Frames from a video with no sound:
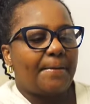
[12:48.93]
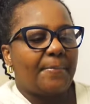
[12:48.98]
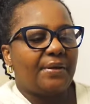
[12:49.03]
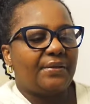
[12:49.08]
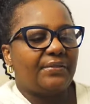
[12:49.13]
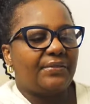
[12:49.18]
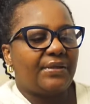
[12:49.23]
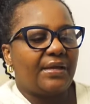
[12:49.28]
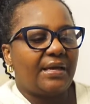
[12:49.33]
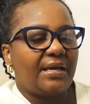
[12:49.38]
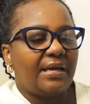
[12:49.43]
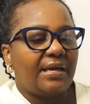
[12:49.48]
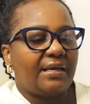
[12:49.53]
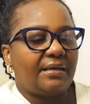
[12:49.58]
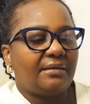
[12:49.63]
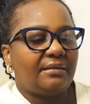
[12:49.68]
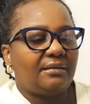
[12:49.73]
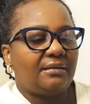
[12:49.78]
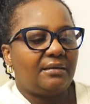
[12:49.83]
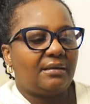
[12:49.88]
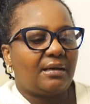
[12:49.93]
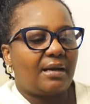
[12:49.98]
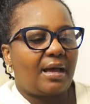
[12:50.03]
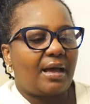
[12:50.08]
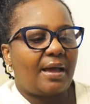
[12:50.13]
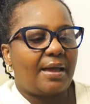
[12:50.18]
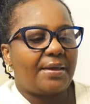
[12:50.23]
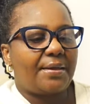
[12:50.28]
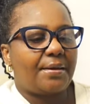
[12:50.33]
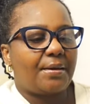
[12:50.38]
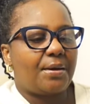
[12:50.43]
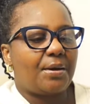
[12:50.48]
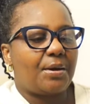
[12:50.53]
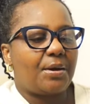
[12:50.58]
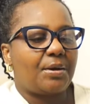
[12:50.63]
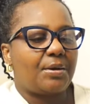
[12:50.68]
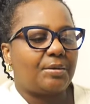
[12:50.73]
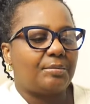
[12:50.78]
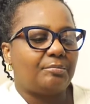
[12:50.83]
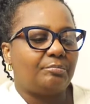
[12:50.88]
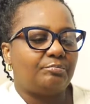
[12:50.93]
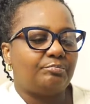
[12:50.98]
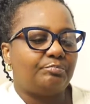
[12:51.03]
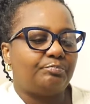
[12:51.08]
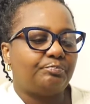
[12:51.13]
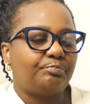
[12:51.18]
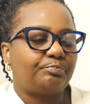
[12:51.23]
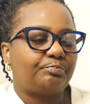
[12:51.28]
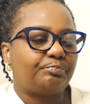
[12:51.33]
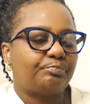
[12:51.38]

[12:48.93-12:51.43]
But then I um